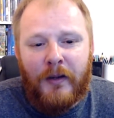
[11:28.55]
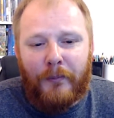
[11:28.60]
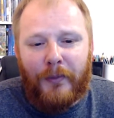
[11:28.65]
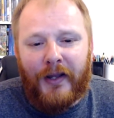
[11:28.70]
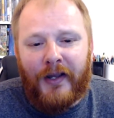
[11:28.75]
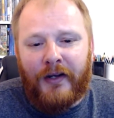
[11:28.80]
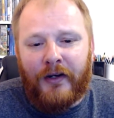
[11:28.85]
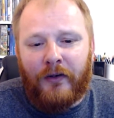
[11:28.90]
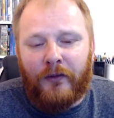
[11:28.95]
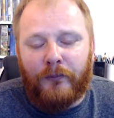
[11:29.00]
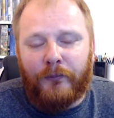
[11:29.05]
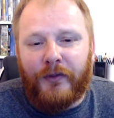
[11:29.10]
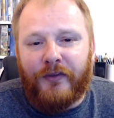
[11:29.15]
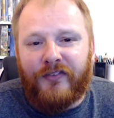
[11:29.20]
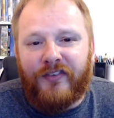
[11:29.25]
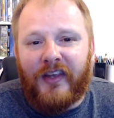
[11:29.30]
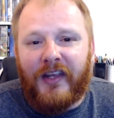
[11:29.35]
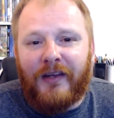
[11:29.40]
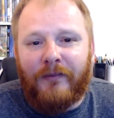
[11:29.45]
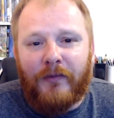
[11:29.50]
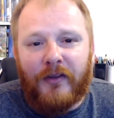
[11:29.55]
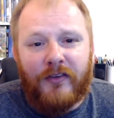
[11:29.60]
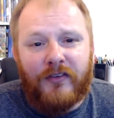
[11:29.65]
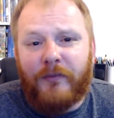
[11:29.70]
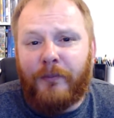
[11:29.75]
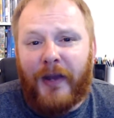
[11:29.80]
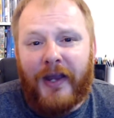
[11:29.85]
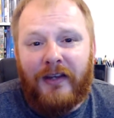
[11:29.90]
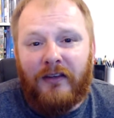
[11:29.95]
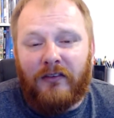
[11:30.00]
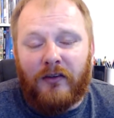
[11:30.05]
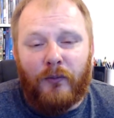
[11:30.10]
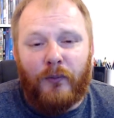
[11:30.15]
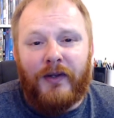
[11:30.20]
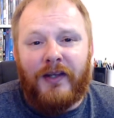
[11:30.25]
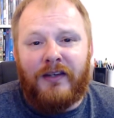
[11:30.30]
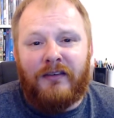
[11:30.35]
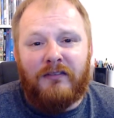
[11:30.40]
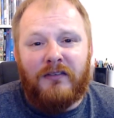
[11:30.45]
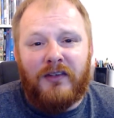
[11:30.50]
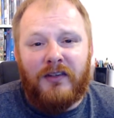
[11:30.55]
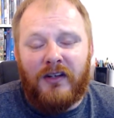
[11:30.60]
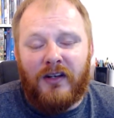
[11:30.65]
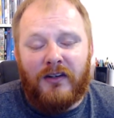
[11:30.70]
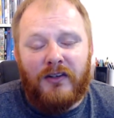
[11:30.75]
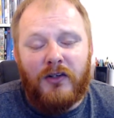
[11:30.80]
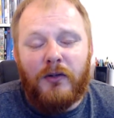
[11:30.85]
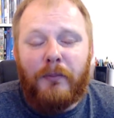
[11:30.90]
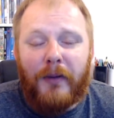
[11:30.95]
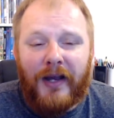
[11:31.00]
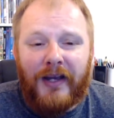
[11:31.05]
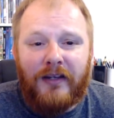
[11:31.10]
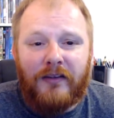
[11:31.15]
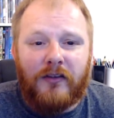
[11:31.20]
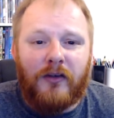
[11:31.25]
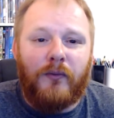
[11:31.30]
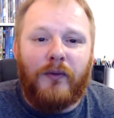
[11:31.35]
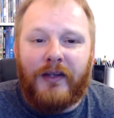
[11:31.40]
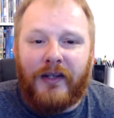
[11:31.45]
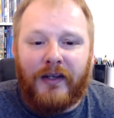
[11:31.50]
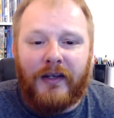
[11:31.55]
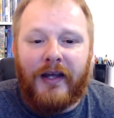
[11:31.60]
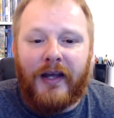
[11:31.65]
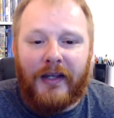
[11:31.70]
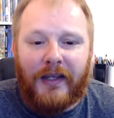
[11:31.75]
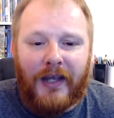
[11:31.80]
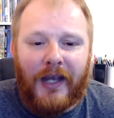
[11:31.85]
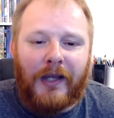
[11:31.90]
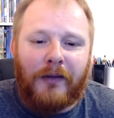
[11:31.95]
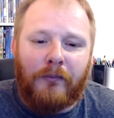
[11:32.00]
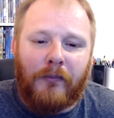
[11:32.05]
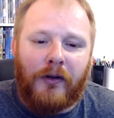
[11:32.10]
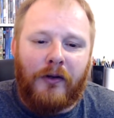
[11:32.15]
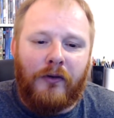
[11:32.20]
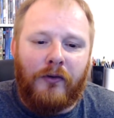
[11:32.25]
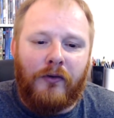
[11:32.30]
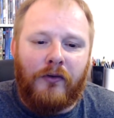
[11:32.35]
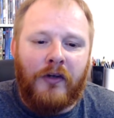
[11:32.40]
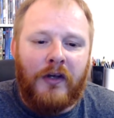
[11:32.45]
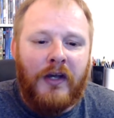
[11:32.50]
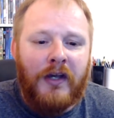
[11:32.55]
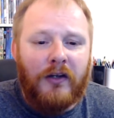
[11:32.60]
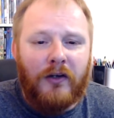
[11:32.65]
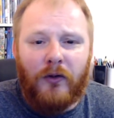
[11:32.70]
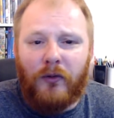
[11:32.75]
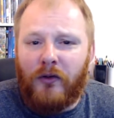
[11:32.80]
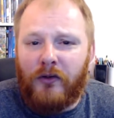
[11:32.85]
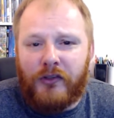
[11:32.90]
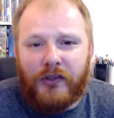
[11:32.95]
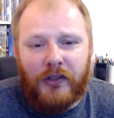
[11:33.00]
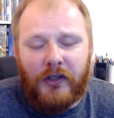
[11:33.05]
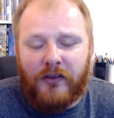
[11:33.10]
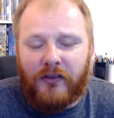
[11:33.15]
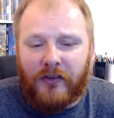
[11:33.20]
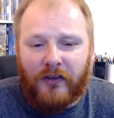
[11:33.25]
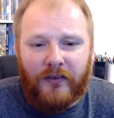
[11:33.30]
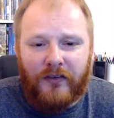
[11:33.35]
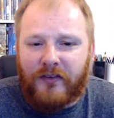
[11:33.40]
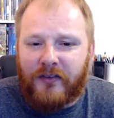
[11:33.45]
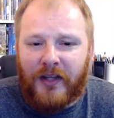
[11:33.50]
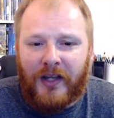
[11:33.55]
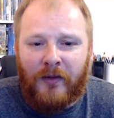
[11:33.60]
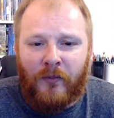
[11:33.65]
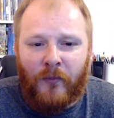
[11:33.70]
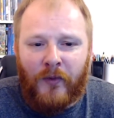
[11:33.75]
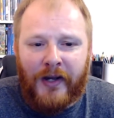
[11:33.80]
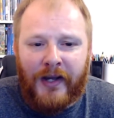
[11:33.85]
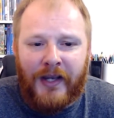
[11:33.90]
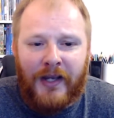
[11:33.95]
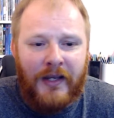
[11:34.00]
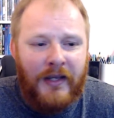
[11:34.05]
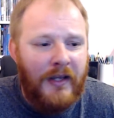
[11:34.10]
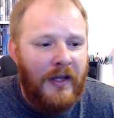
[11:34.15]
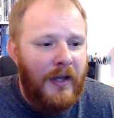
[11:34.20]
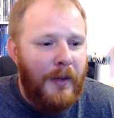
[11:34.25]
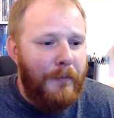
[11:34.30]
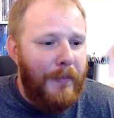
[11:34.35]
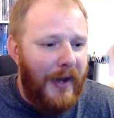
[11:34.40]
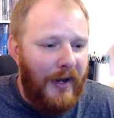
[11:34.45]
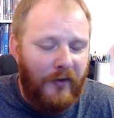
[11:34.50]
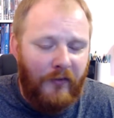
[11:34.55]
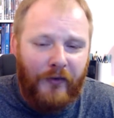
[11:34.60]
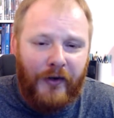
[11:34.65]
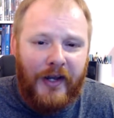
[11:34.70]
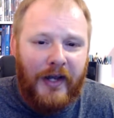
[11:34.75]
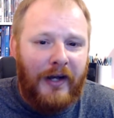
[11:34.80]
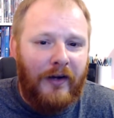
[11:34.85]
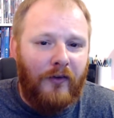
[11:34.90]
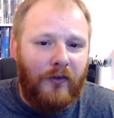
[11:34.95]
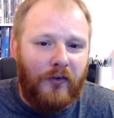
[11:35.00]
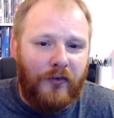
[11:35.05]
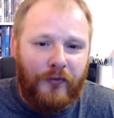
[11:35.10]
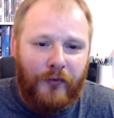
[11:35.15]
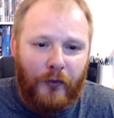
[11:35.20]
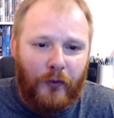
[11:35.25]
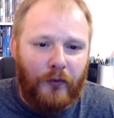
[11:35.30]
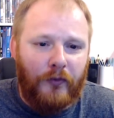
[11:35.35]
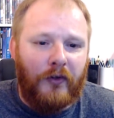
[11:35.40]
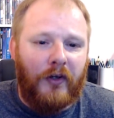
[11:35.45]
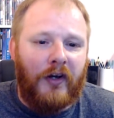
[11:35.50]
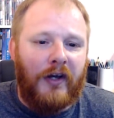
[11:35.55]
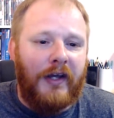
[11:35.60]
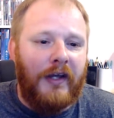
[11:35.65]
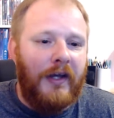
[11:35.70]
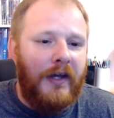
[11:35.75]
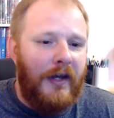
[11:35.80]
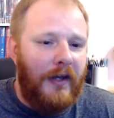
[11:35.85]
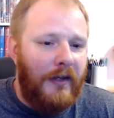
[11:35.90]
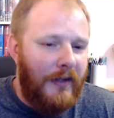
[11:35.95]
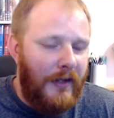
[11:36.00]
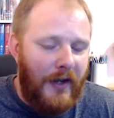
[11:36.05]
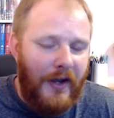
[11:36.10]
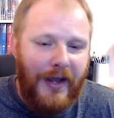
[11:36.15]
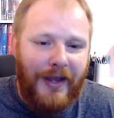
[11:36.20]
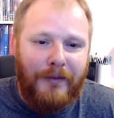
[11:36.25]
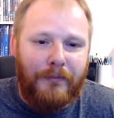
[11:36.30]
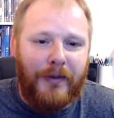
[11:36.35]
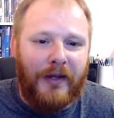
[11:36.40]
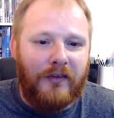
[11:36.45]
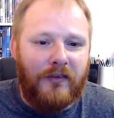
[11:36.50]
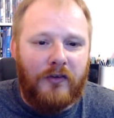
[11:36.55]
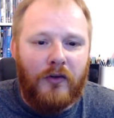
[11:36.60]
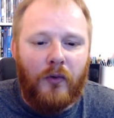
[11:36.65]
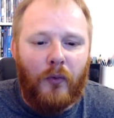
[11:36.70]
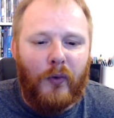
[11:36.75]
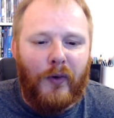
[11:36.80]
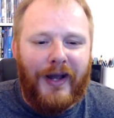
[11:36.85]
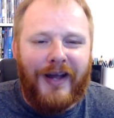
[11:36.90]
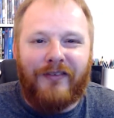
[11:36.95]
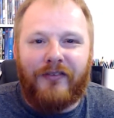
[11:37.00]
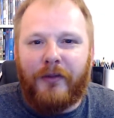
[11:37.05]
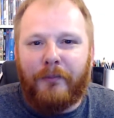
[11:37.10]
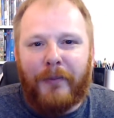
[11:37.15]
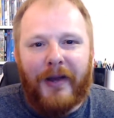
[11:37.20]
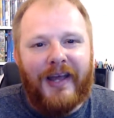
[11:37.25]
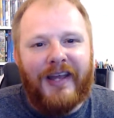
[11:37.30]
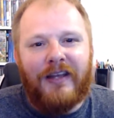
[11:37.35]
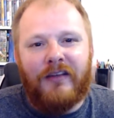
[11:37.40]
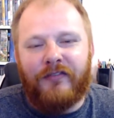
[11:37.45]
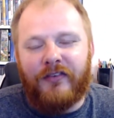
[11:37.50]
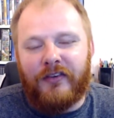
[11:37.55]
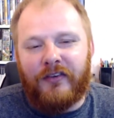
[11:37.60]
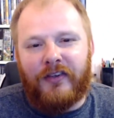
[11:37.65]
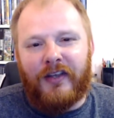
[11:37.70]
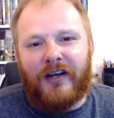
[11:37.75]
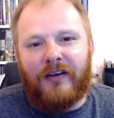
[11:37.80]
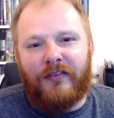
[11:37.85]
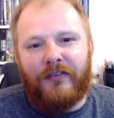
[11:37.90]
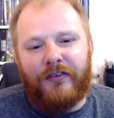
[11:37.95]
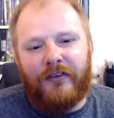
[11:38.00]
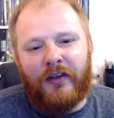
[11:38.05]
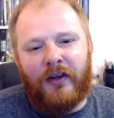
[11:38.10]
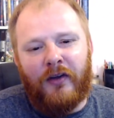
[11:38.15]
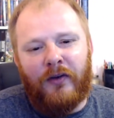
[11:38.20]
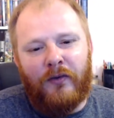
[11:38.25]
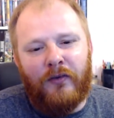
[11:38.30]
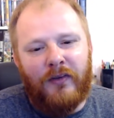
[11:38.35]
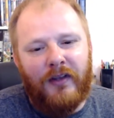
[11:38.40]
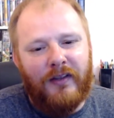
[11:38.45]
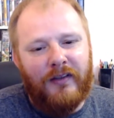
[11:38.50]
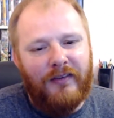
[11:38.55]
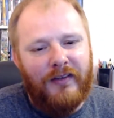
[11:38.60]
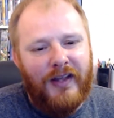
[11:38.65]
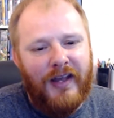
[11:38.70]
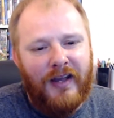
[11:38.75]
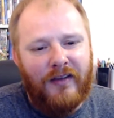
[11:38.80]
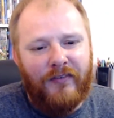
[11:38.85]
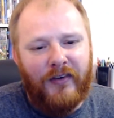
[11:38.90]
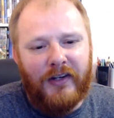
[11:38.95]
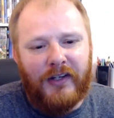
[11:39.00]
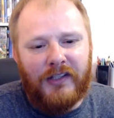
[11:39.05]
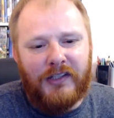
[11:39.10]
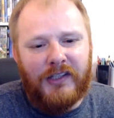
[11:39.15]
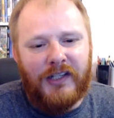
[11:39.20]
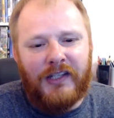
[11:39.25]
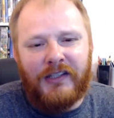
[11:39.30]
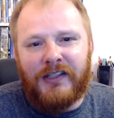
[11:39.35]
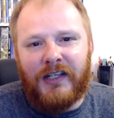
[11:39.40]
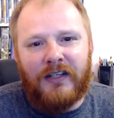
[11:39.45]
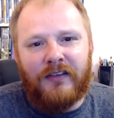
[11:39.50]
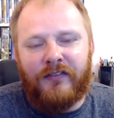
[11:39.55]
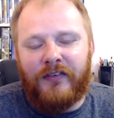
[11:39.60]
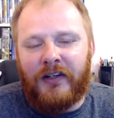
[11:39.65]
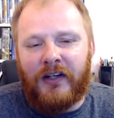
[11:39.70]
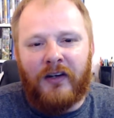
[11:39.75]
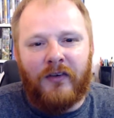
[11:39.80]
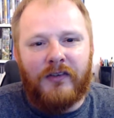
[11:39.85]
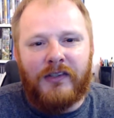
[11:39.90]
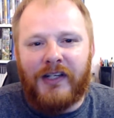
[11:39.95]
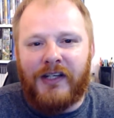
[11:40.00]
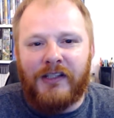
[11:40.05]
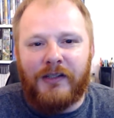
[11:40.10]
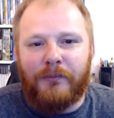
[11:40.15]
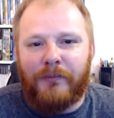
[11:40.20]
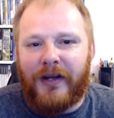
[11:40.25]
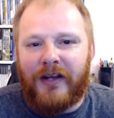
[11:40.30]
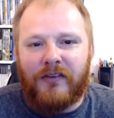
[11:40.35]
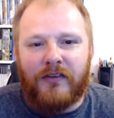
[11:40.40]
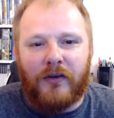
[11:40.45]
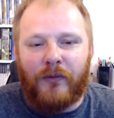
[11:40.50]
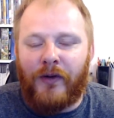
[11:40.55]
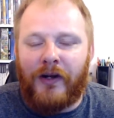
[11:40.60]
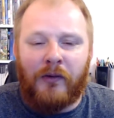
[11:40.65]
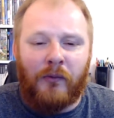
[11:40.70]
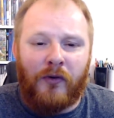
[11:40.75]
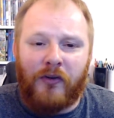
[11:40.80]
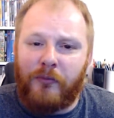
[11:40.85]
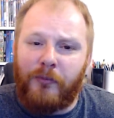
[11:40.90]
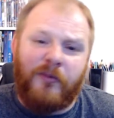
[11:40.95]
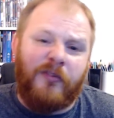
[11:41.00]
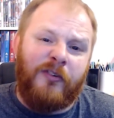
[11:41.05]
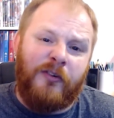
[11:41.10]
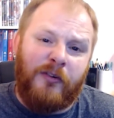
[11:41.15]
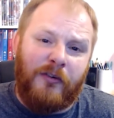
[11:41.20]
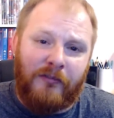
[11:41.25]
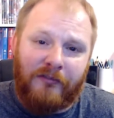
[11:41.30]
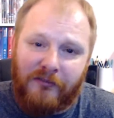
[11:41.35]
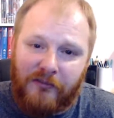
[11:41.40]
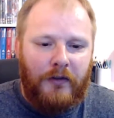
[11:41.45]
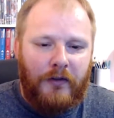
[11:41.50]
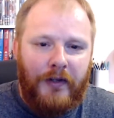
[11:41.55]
Playing Ultimate Team, it's a pay to win. You know, you pay to win at that game mode. Call of Duty's gone the same way. Battle Royales, Fortnite, yeah, Apex, you all have to pay for stuff. So yeah, if I could change anything, I would change it back to the way it was before.